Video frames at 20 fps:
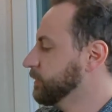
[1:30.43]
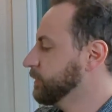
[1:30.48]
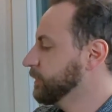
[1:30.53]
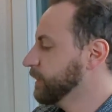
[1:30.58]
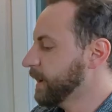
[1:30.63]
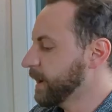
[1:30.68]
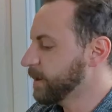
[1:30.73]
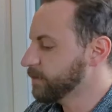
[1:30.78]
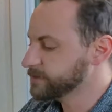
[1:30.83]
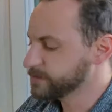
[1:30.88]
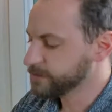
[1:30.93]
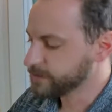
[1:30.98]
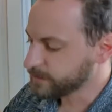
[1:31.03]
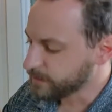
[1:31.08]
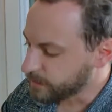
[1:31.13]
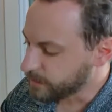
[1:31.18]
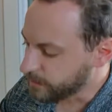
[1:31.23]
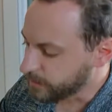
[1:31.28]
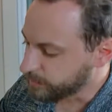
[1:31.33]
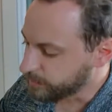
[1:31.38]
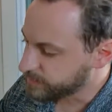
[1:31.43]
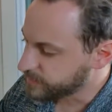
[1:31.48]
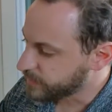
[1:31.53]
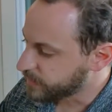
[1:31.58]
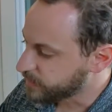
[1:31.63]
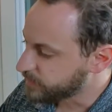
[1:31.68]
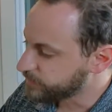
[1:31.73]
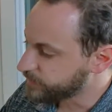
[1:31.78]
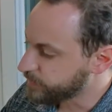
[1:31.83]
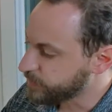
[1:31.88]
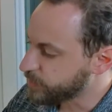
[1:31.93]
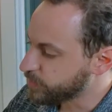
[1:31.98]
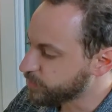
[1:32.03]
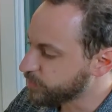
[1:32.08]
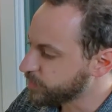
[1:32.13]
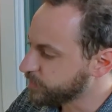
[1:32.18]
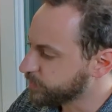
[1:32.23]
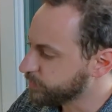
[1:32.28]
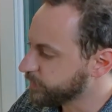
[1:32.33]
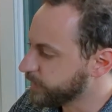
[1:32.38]
housing of styrofoam
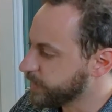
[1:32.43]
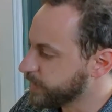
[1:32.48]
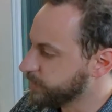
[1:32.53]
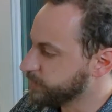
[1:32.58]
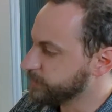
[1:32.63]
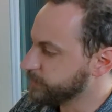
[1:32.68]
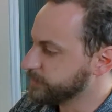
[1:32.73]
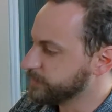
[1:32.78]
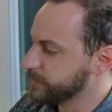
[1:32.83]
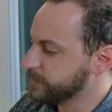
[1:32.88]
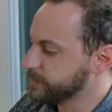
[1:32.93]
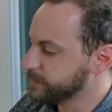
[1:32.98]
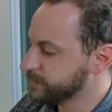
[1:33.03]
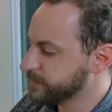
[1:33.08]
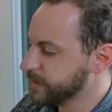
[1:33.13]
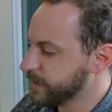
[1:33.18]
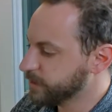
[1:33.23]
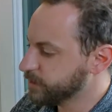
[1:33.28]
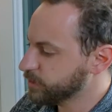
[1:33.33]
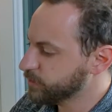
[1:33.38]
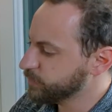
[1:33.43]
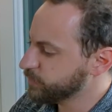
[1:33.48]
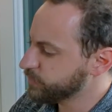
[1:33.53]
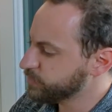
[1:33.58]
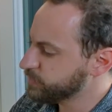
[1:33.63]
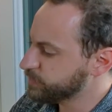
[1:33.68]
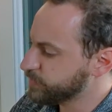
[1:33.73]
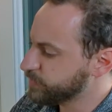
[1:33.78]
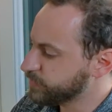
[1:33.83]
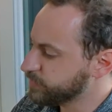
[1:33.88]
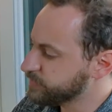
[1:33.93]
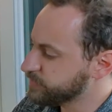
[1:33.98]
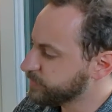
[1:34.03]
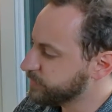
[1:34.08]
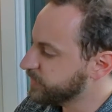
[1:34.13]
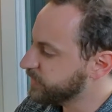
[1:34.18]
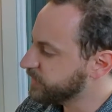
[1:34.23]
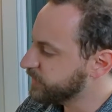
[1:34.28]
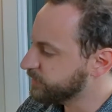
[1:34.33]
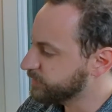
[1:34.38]
around the scanner, which appears to
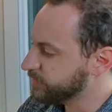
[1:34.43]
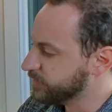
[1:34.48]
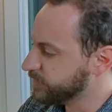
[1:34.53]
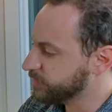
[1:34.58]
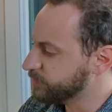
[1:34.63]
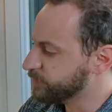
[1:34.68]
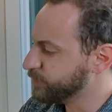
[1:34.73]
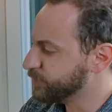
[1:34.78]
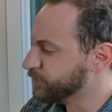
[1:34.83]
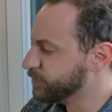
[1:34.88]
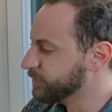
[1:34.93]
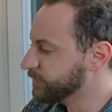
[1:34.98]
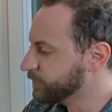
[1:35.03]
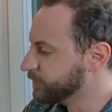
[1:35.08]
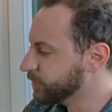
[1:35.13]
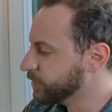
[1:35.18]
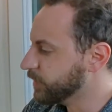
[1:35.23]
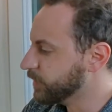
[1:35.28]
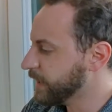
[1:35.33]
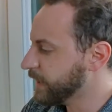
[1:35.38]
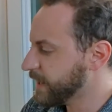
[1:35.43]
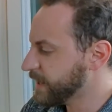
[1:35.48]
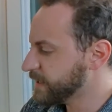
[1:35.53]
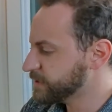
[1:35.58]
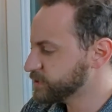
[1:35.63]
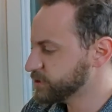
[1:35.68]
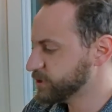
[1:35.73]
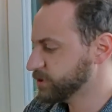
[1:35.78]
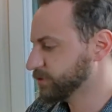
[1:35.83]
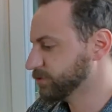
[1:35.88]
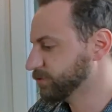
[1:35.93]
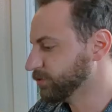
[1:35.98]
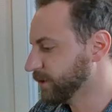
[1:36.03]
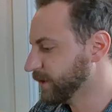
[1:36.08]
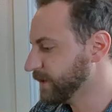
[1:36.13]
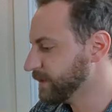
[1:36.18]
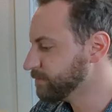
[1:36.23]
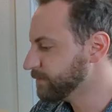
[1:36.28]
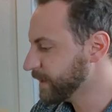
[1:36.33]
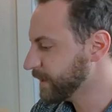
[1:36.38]
be in a very beautiful ash
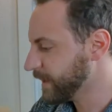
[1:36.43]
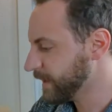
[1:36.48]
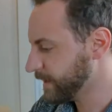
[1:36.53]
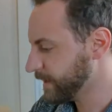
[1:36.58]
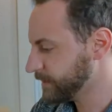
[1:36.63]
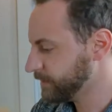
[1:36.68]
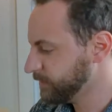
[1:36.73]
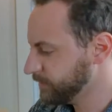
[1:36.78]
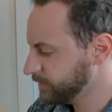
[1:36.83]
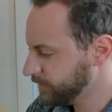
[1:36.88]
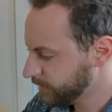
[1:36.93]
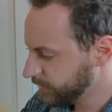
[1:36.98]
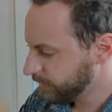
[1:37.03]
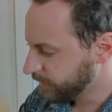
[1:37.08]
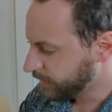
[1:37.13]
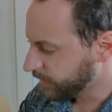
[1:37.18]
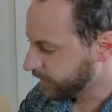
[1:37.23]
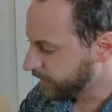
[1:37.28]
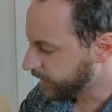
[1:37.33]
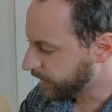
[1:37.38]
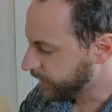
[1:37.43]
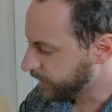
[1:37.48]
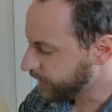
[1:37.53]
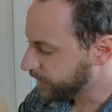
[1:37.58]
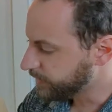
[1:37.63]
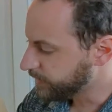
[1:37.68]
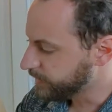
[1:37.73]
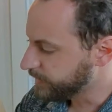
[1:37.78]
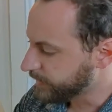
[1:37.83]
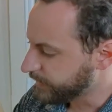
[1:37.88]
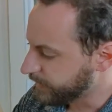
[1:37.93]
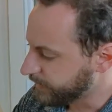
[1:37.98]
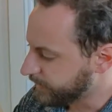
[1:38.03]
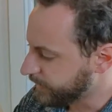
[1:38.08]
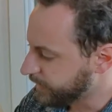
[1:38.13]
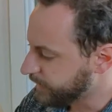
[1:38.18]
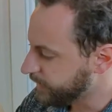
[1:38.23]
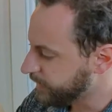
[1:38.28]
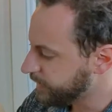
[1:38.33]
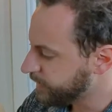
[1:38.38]
gray bag, and
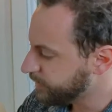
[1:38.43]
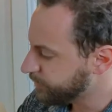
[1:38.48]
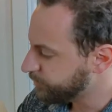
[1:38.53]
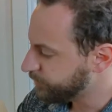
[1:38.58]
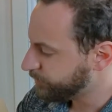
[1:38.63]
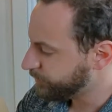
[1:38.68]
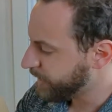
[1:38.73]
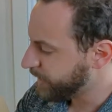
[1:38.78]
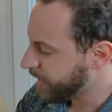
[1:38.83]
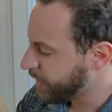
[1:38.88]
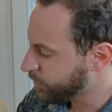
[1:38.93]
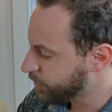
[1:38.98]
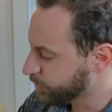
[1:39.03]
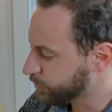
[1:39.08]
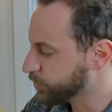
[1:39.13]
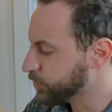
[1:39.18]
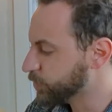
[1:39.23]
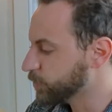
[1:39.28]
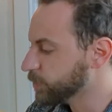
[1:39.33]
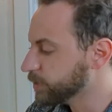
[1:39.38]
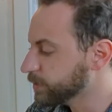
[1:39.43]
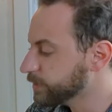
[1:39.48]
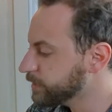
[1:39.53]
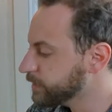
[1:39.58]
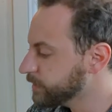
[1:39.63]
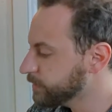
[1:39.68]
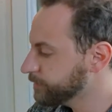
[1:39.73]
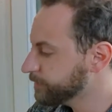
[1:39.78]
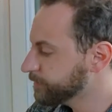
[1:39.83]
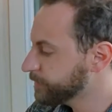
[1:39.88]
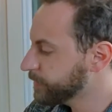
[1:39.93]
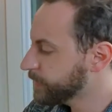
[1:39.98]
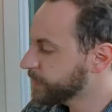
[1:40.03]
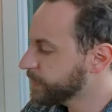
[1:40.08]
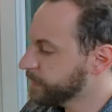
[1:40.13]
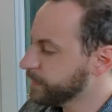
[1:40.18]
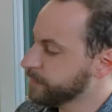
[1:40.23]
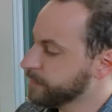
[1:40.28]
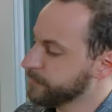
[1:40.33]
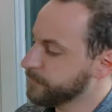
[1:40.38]
a power cord.
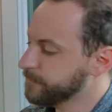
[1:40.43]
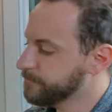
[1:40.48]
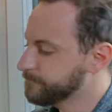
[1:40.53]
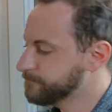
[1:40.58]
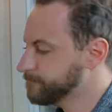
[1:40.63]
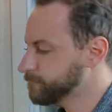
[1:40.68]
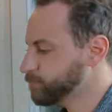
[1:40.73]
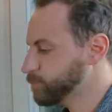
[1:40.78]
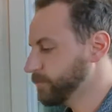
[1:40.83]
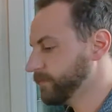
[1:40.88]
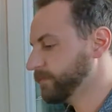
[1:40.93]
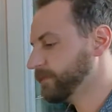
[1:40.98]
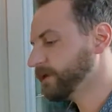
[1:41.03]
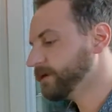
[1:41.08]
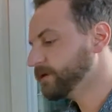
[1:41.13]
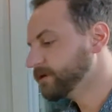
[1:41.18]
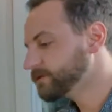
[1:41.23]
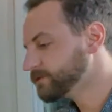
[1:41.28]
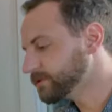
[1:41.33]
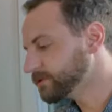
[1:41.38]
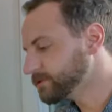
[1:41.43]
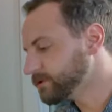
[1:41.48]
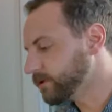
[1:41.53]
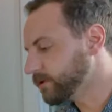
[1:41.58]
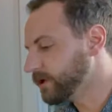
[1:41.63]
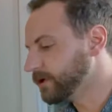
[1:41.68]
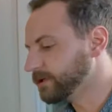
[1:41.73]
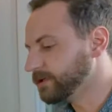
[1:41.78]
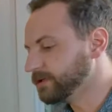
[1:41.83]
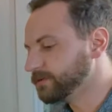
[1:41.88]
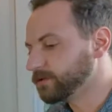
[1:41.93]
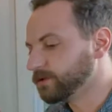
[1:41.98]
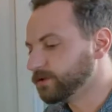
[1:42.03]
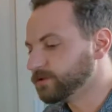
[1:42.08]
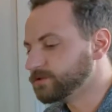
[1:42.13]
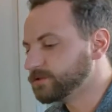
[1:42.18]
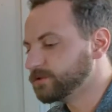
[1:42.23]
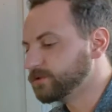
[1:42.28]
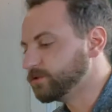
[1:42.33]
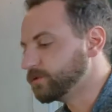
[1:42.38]
Let's go ahead and get
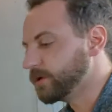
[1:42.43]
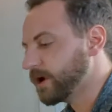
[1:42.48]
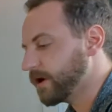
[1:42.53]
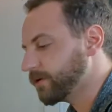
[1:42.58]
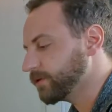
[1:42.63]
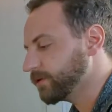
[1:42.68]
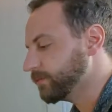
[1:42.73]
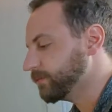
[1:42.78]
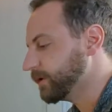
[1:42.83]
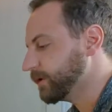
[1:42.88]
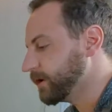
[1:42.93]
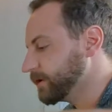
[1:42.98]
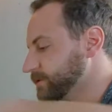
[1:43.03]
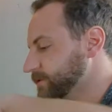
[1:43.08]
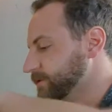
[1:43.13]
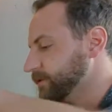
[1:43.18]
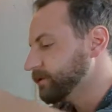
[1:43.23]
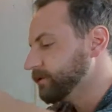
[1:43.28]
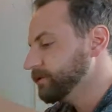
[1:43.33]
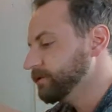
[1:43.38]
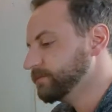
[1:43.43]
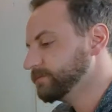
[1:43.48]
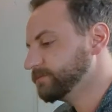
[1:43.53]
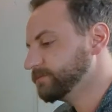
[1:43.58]
those 2 out of the box here.